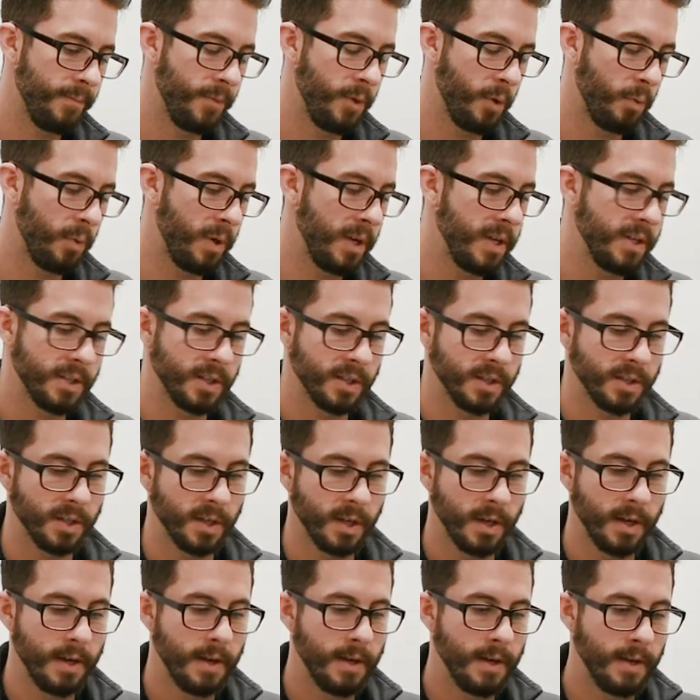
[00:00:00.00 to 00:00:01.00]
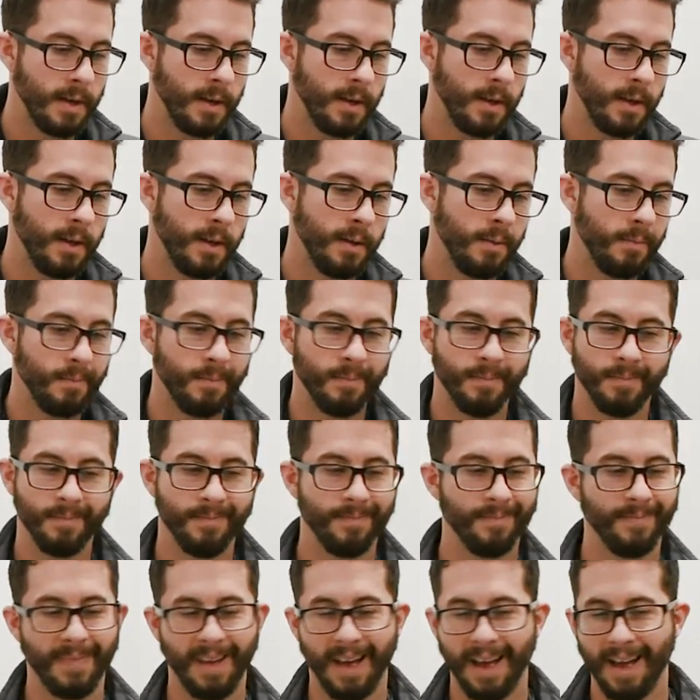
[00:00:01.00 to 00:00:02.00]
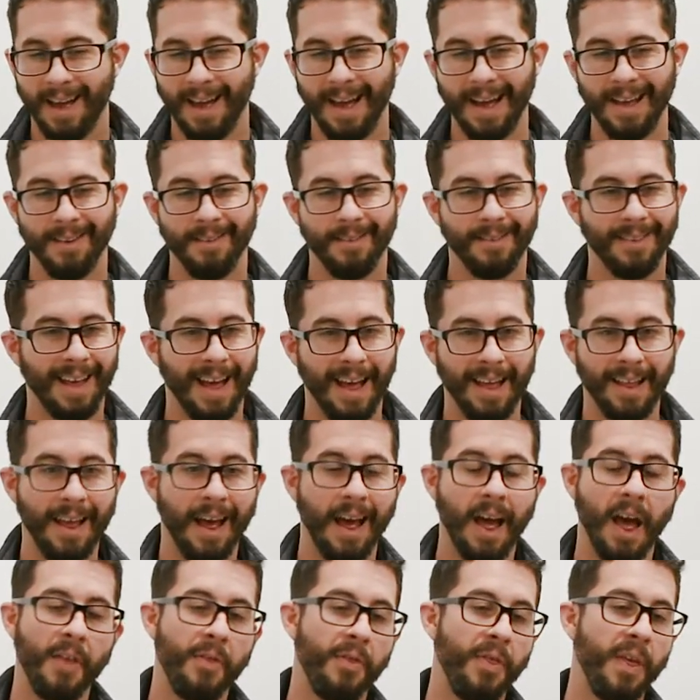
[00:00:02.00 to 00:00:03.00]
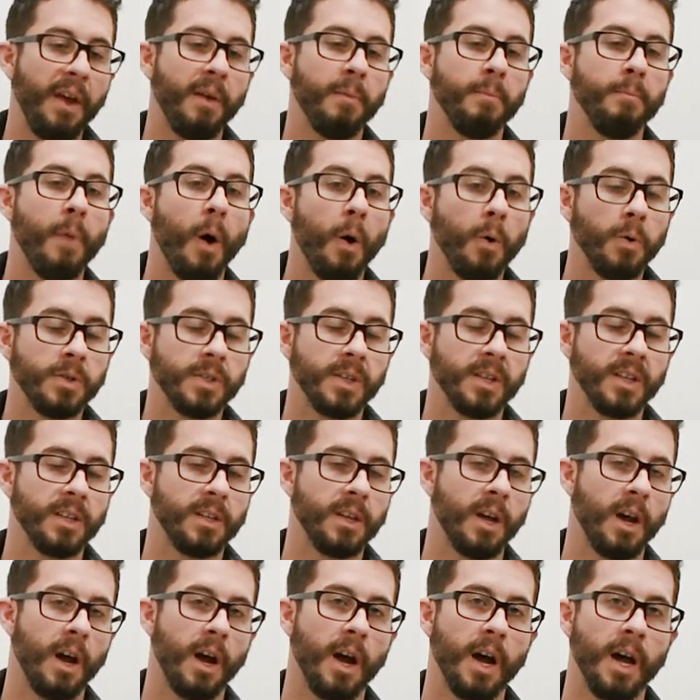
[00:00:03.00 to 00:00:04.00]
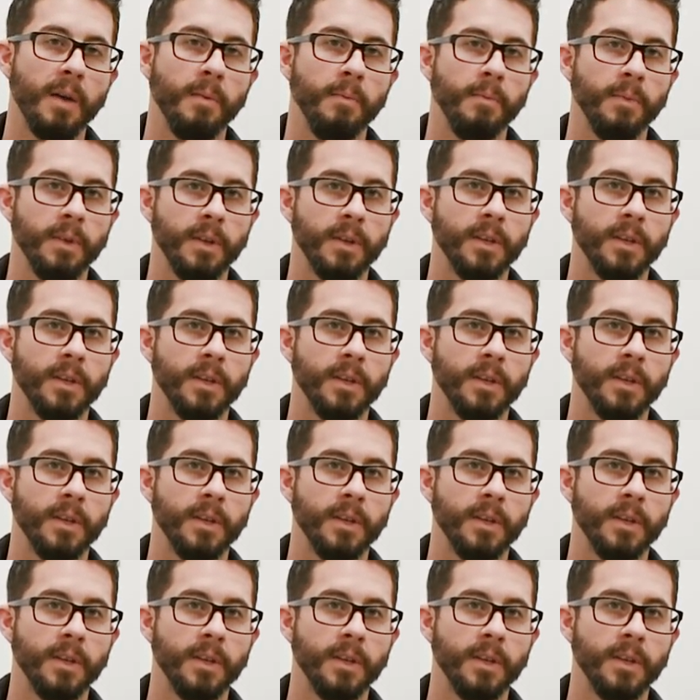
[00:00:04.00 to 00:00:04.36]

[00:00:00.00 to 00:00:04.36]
the reasons. And I, I, think most of the time,